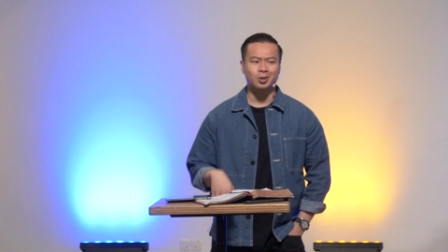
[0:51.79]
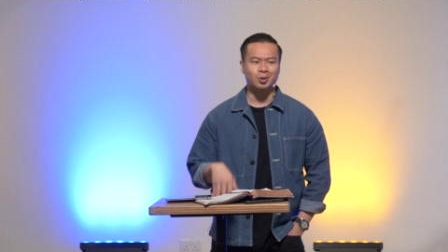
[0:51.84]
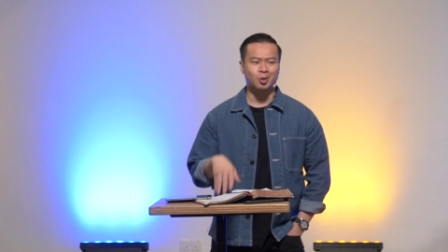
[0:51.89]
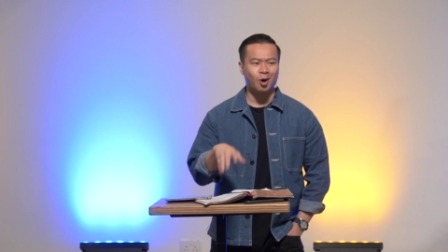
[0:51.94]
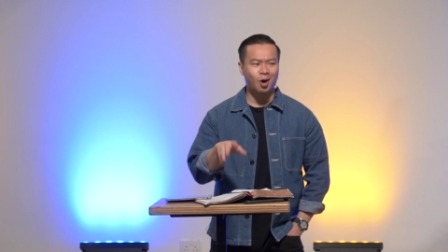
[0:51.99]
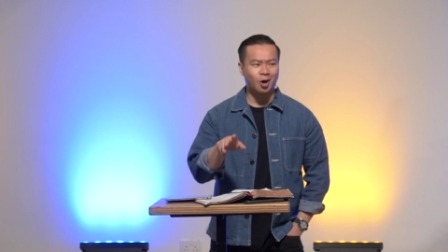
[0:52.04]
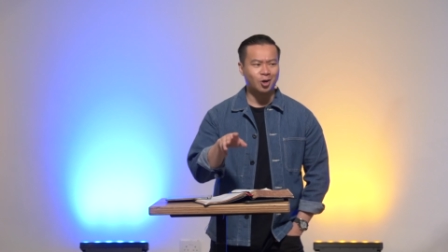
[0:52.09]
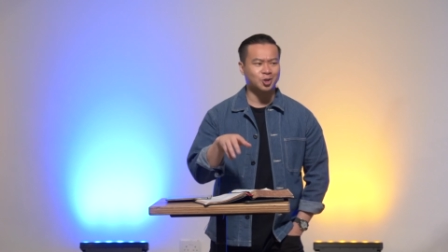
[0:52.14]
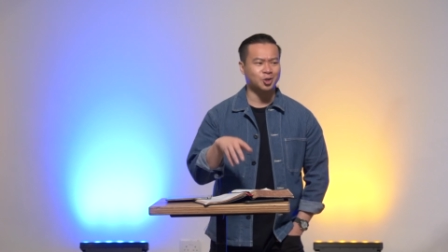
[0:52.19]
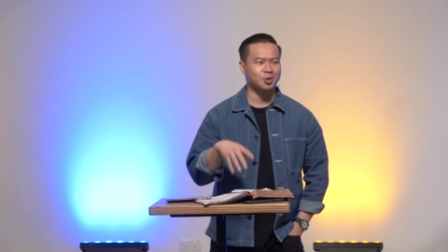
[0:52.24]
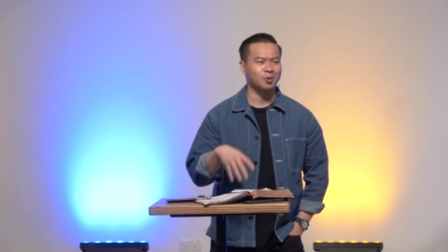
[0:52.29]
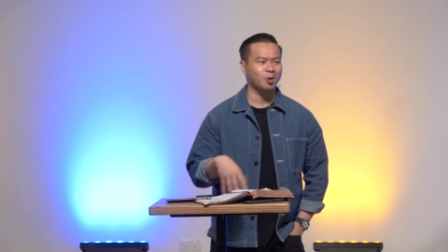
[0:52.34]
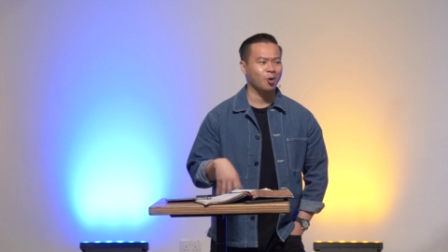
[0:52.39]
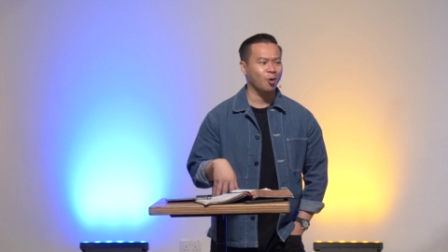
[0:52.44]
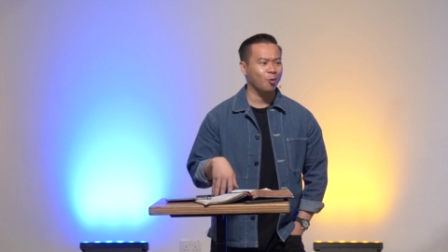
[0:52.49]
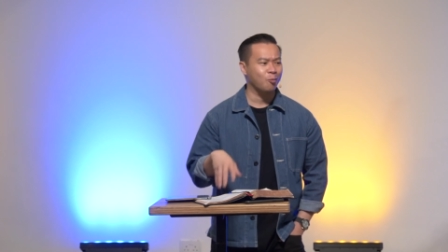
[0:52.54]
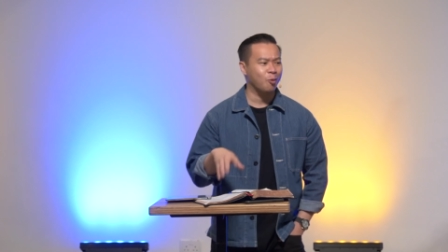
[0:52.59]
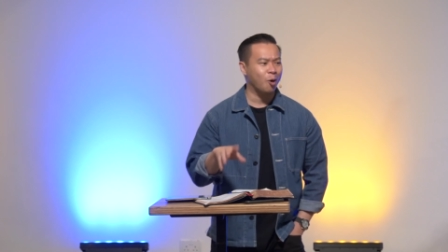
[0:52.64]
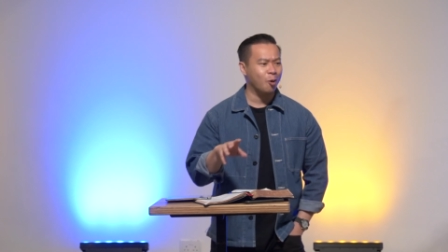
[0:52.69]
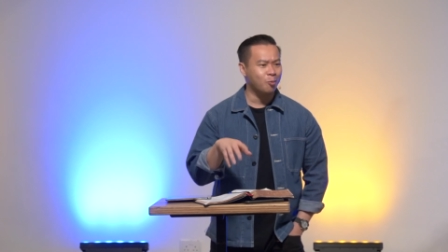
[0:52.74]
dog, she'll
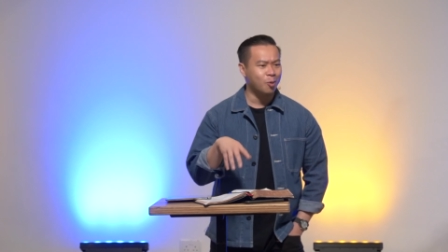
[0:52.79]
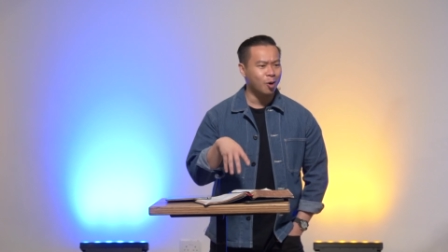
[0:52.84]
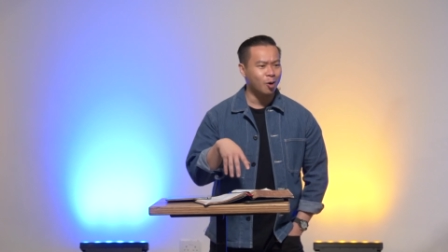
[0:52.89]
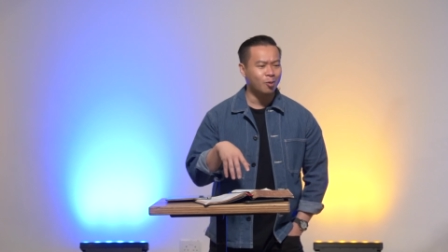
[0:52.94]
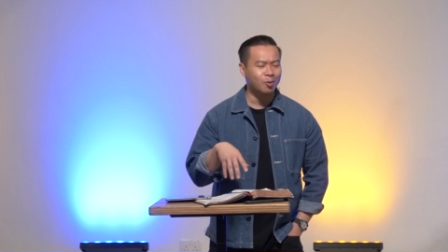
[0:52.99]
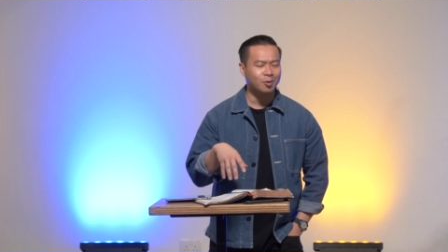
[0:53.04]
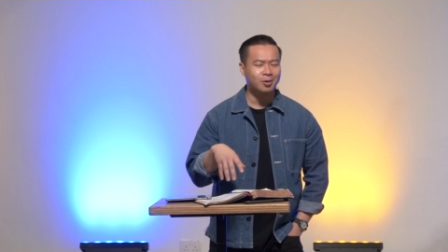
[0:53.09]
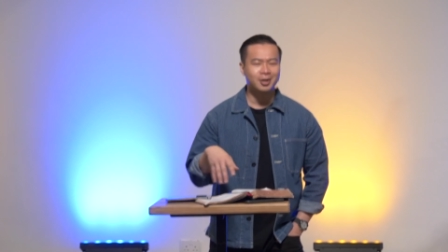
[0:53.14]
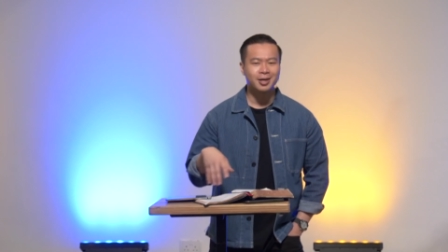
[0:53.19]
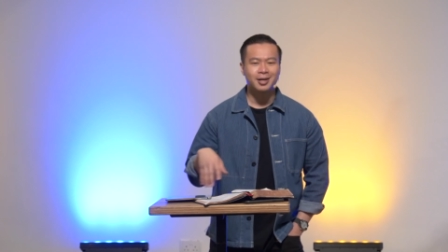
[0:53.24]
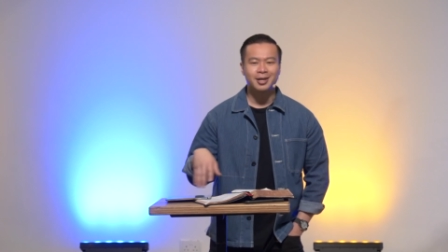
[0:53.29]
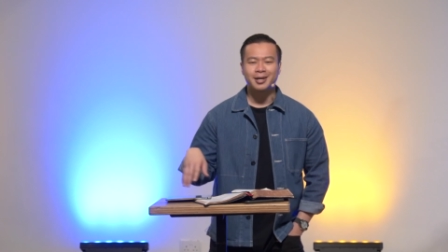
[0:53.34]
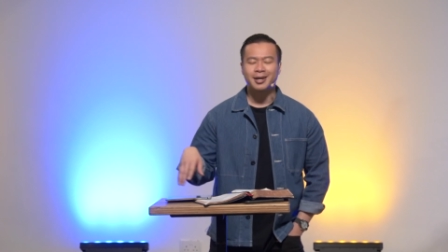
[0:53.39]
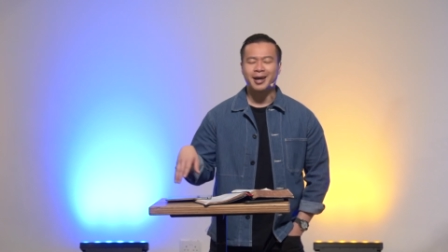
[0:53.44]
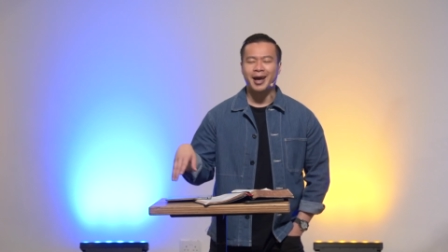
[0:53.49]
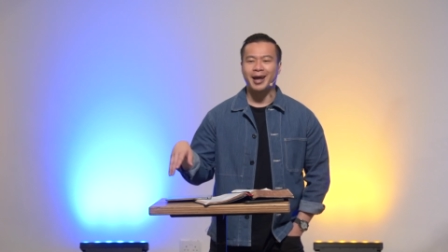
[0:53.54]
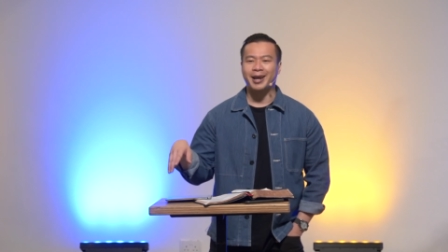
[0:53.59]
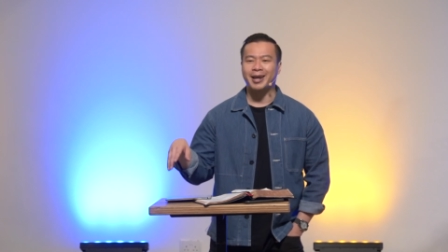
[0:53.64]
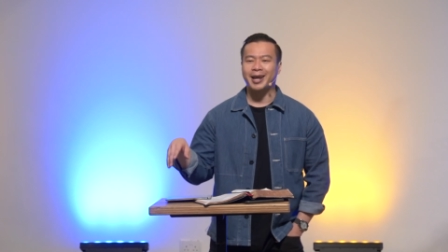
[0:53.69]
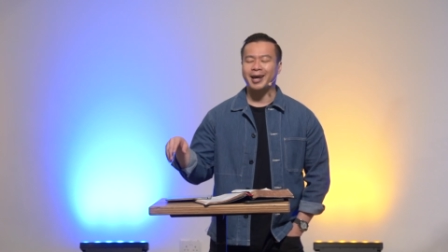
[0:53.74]
go wo wo,
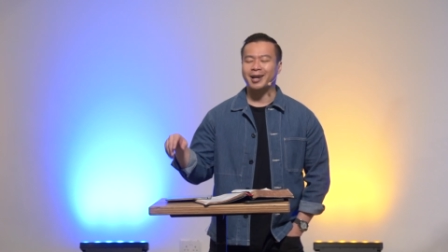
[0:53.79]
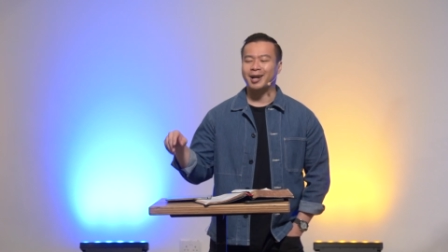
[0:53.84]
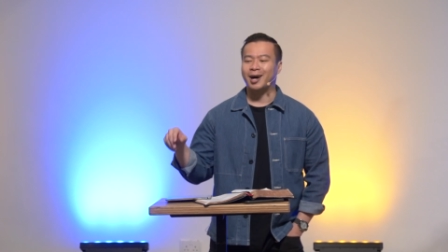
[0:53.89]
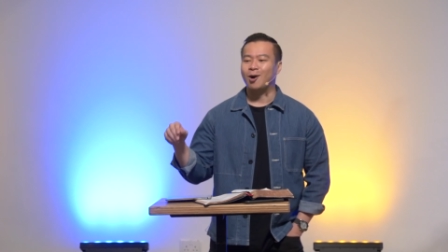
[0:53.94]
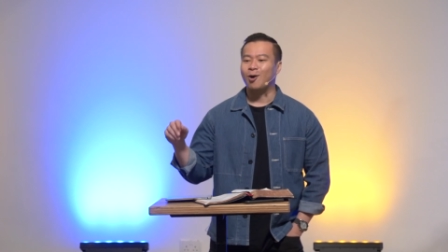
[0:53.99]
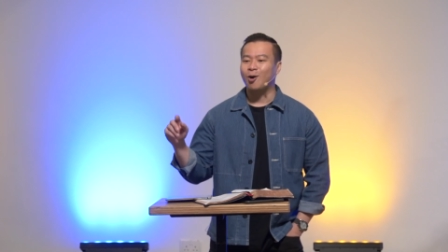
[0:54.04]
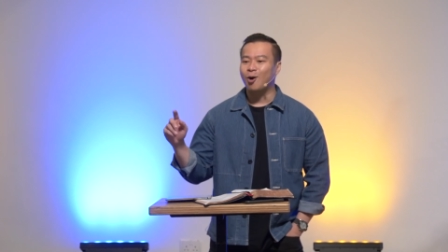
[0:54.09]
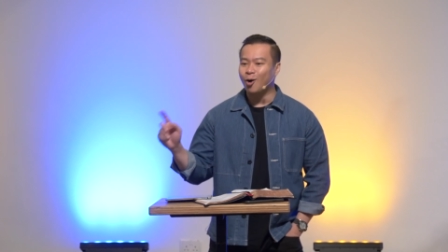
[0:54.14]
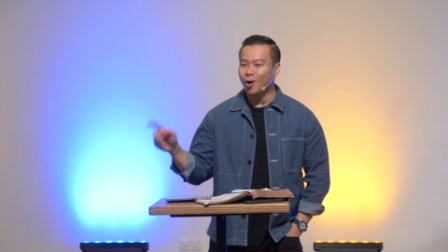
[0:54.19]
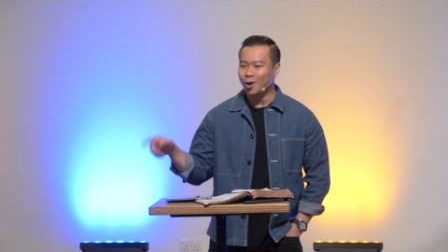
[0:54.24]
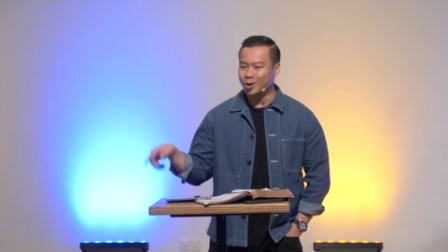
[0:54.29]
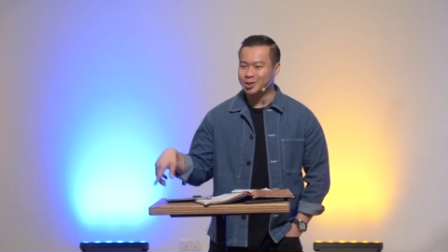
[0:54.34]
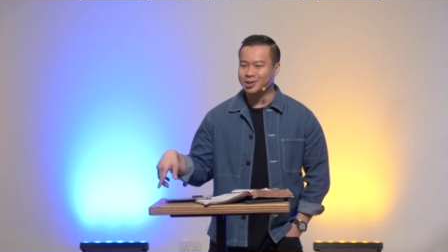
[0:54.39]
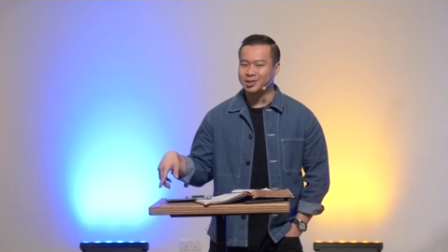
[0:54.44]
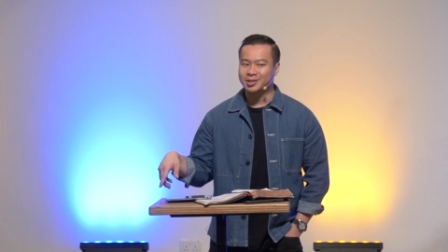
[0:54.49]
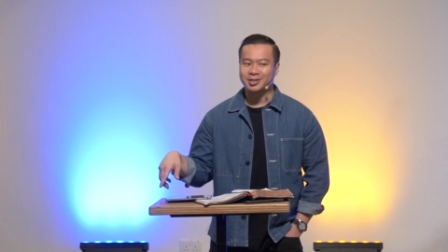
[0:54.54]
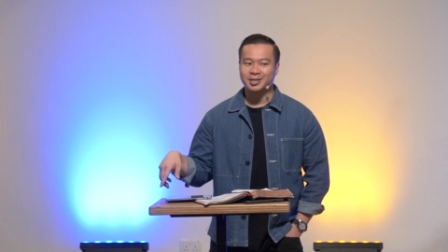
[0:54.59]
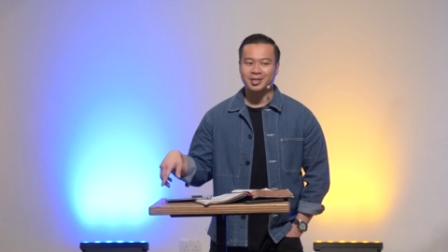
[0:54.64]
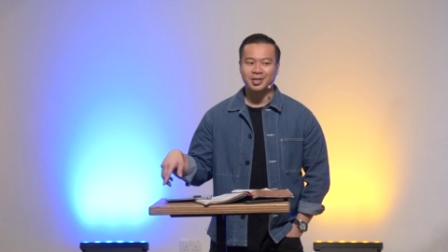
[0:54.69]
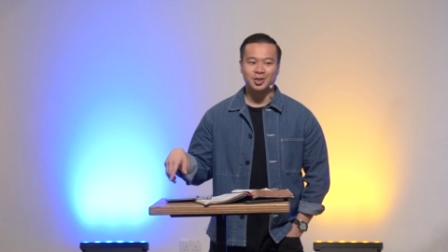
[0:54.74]
and then a
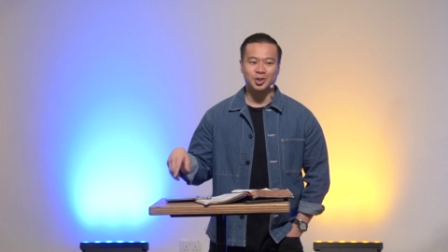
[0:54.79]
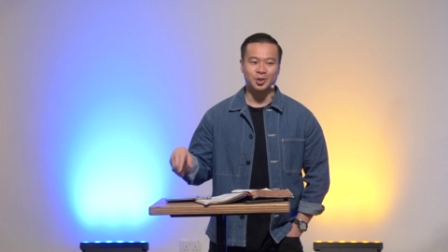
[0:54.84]
horse,